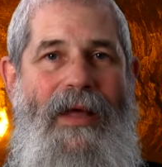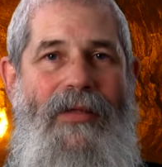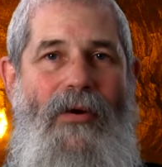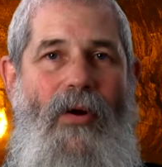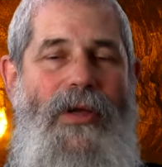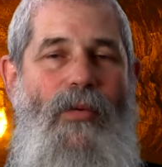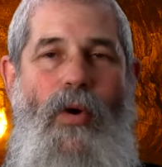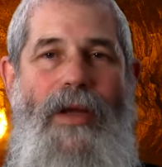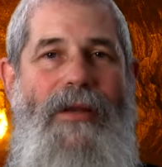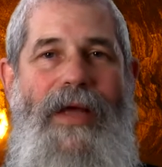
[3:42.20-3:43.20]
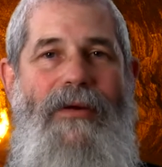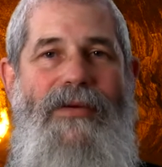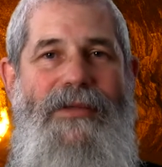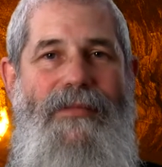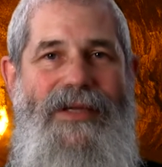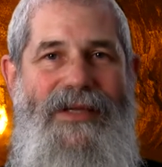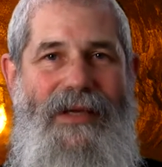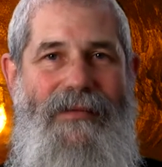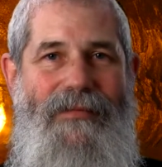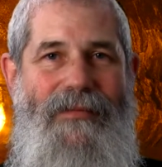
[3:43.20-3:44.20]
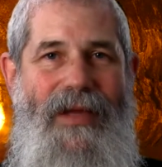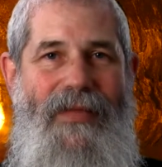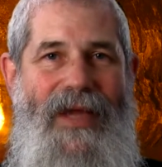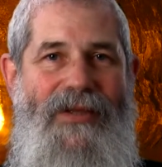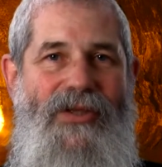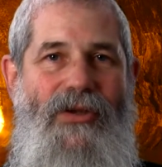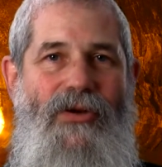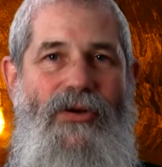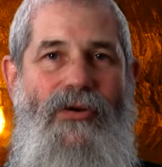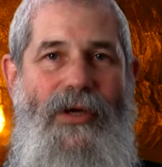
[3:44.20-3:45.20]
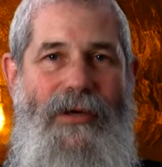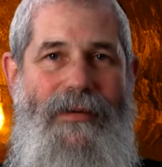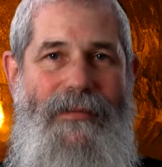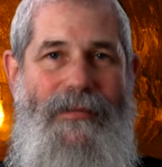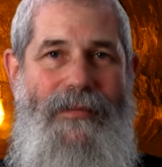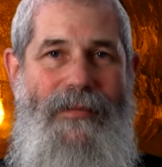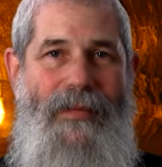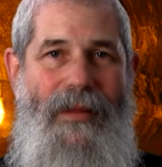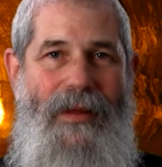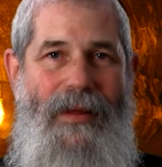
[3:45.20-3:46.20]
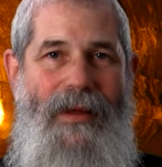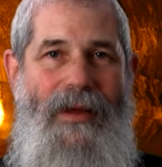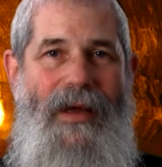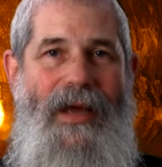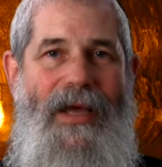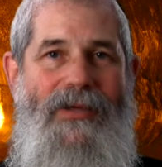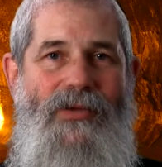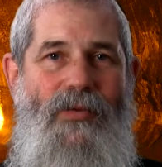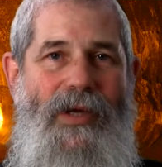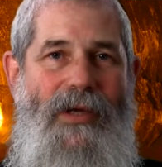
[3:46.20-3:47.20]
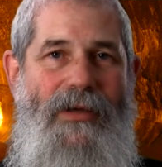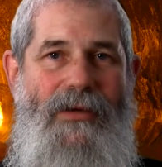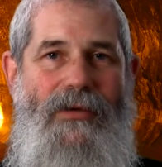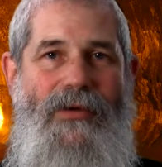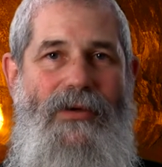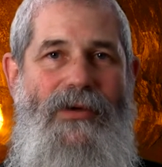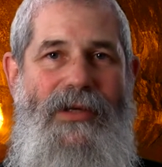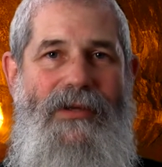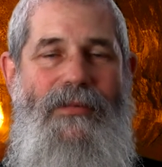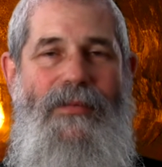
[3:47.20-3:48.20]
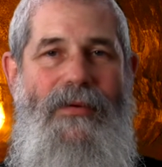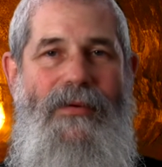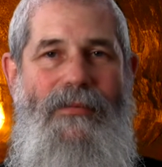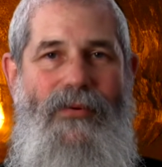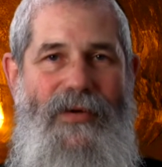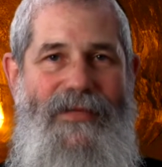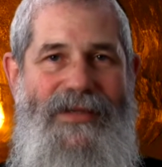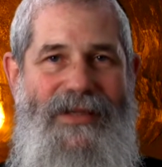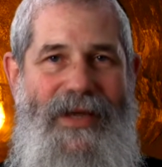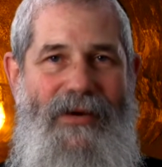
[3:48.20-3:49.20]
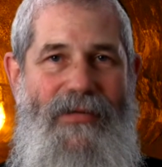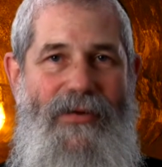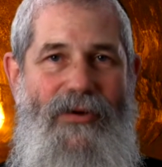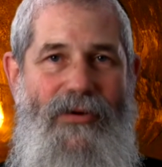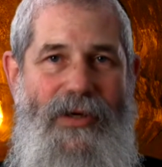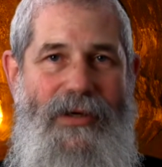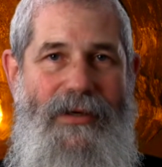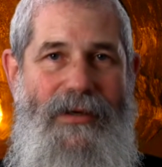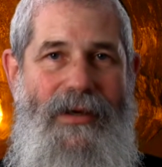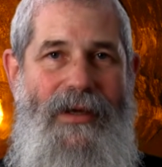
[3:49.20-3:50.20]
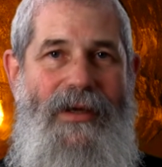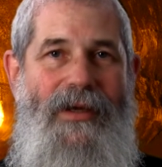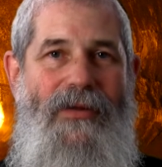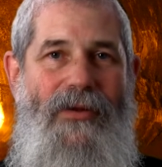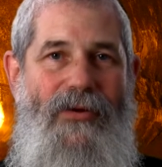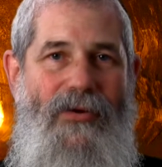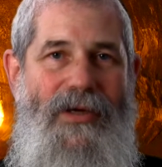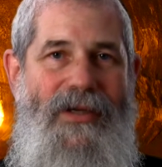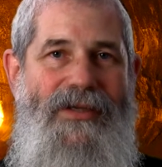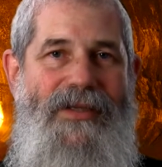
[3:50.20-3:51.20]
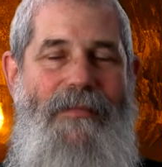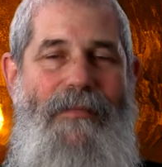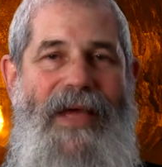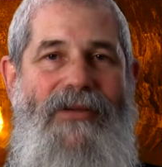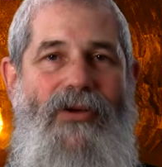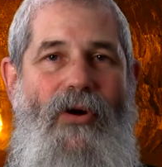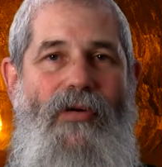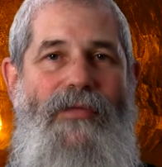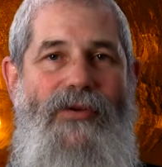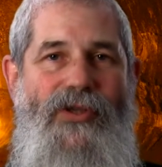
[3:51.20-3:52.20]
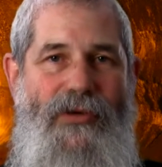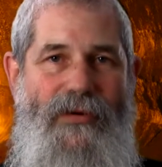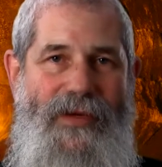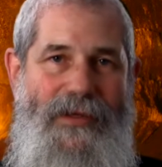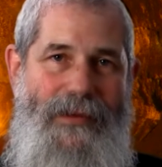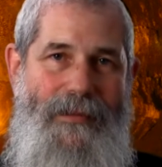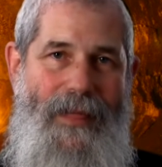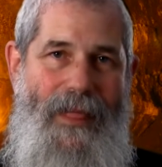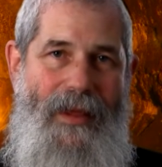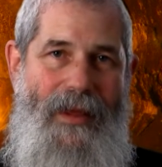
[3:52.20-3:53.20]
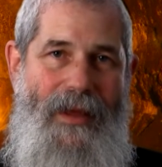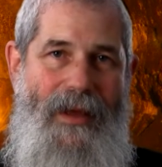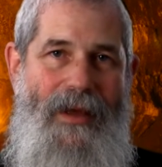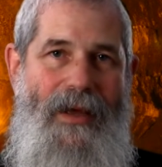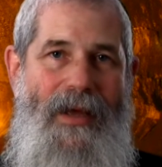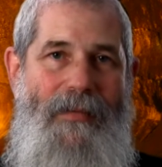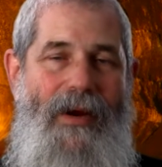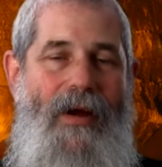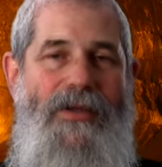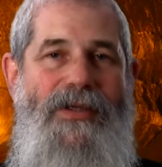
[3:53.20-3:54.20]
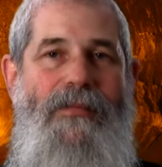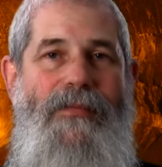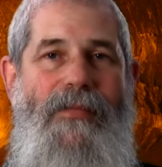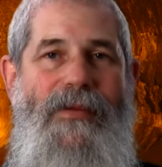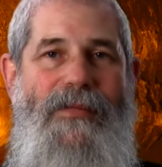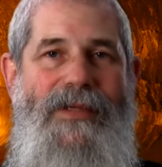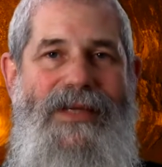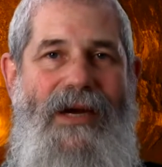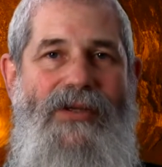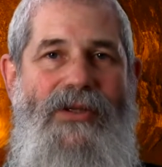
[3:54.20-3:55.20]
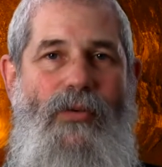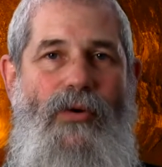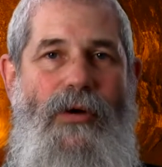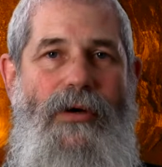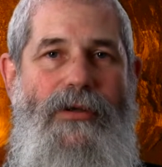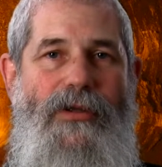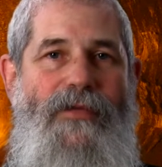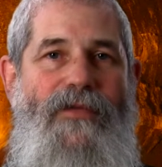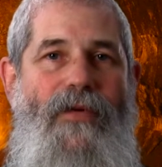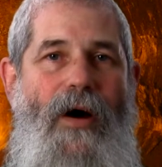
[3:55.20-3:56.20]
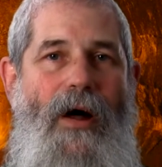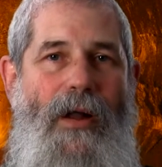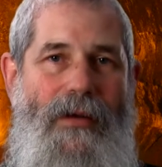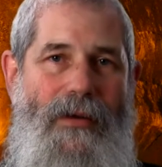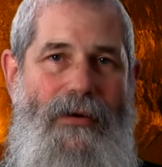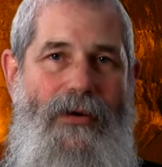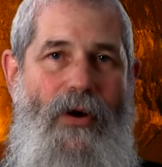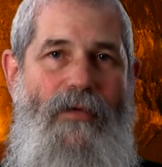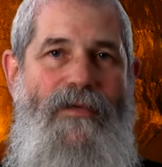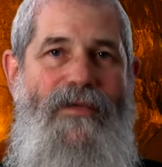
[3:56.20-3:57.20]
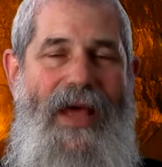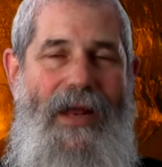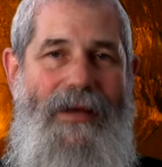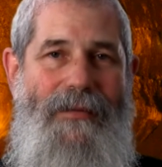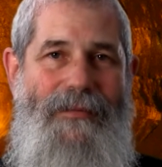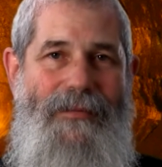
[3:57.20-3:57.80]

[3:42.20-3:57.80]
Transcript: The only one letter is missing, and that's the Nun. As we learned in the previous letter of the Nun is the bent over servant, but also starts the word to fall, nofel.